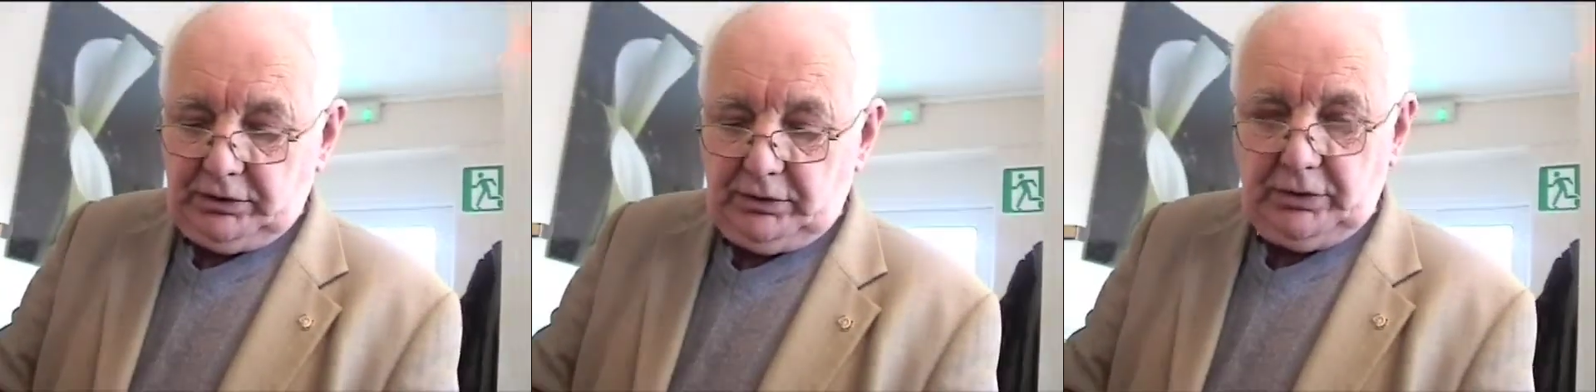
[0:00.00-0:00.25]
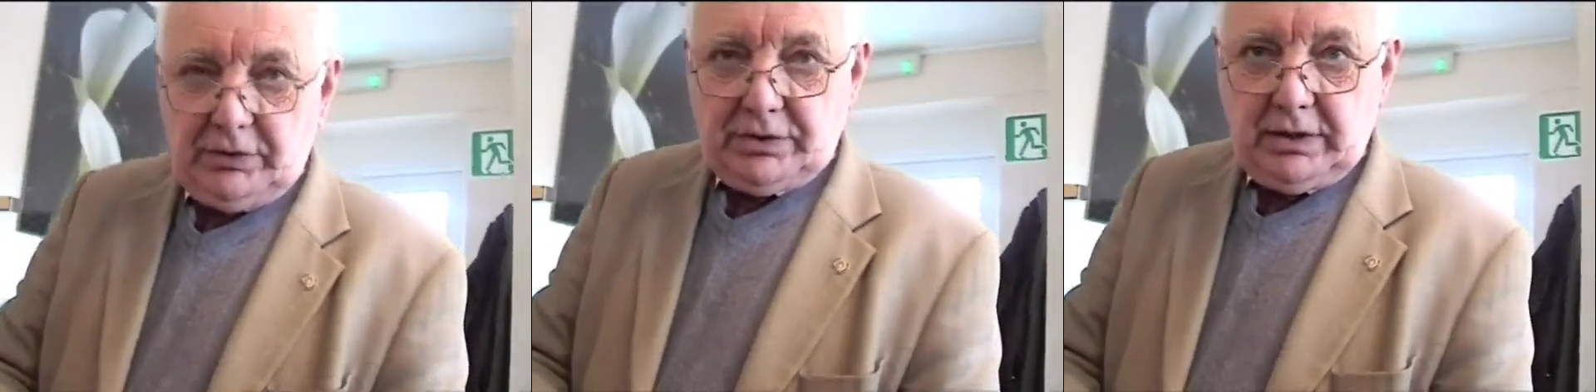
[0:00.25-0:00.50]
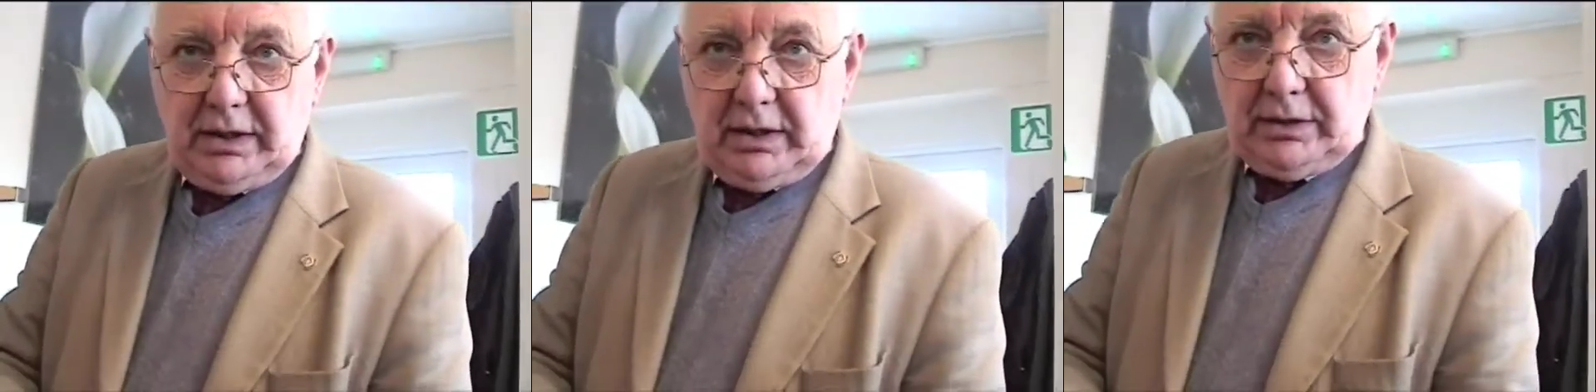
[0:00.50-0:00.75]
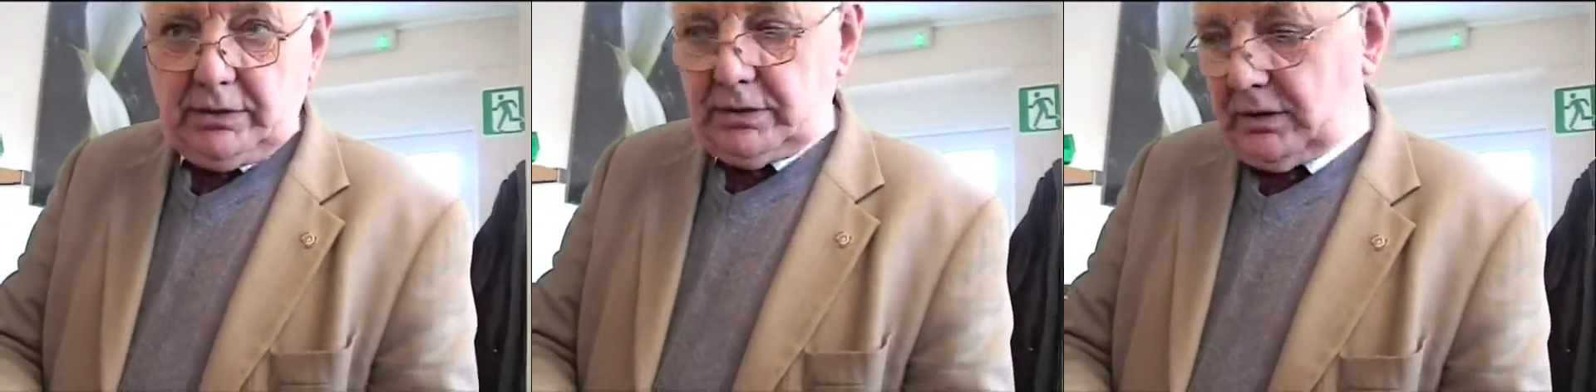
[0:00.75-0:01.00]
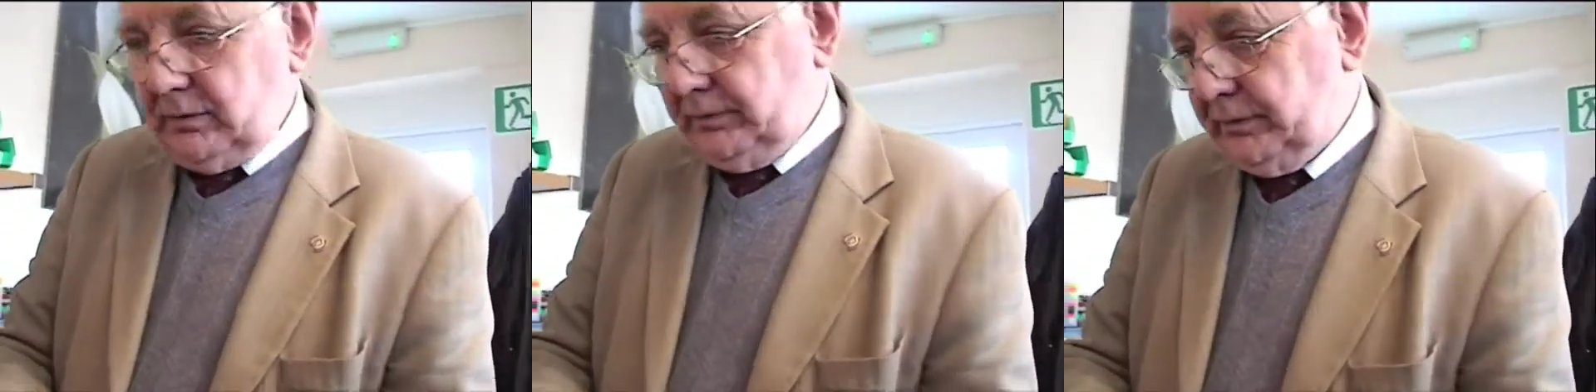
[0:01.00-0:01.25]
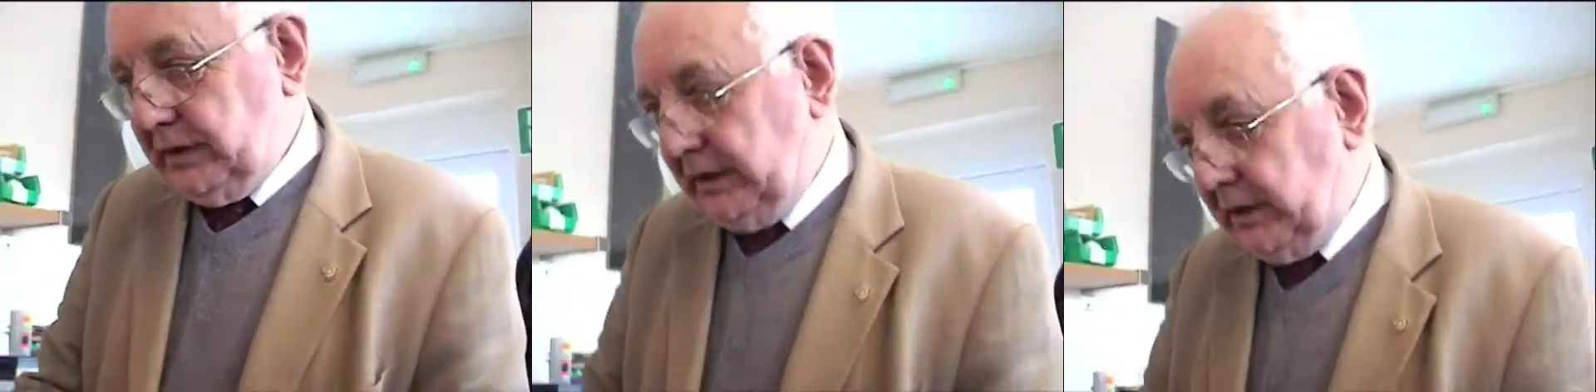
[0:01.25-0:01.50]
you're used to those,
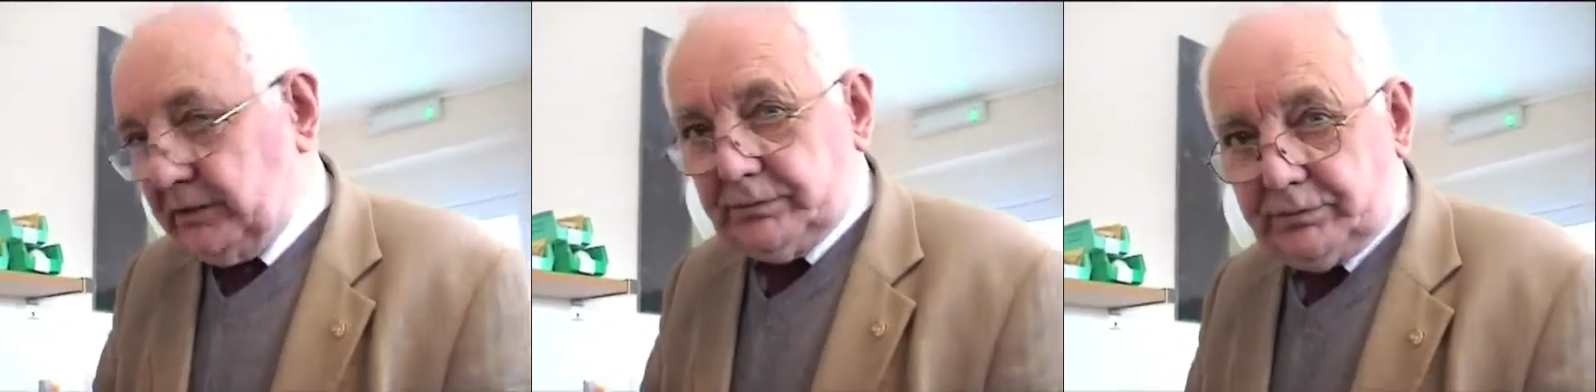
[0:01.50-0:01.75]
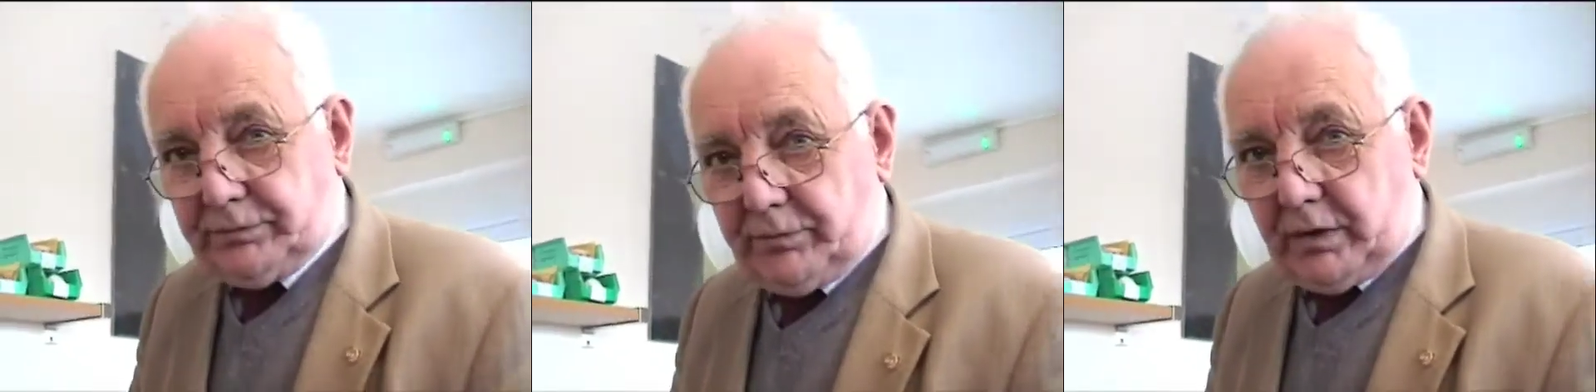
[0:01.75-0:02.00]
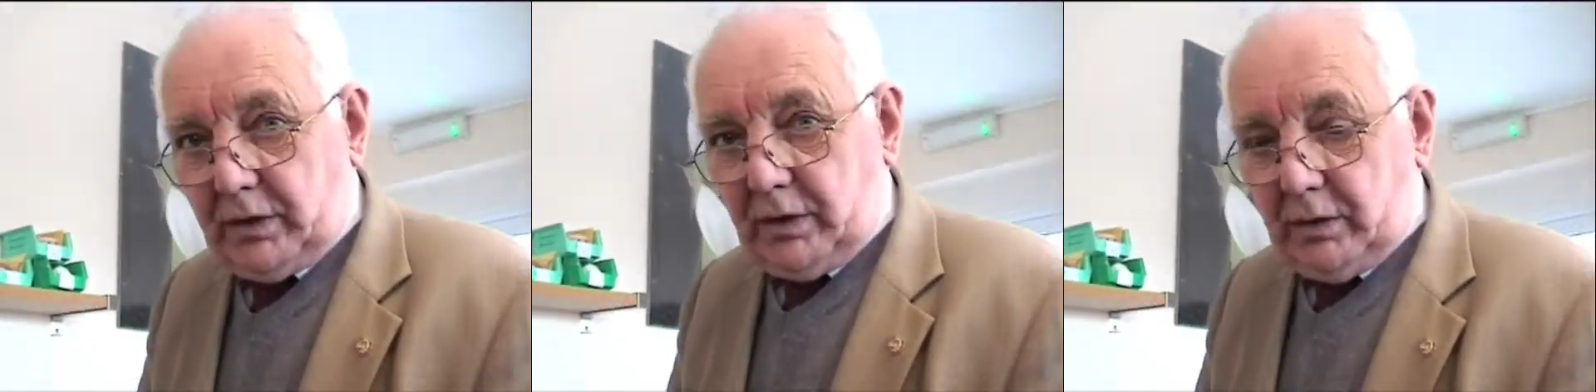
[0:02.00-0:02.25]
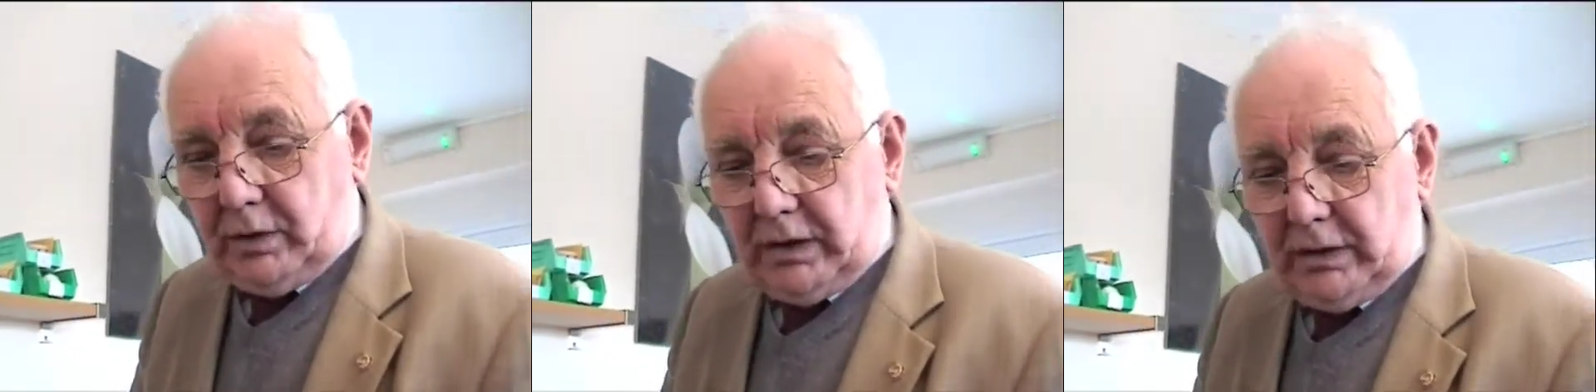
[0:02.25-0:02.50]
you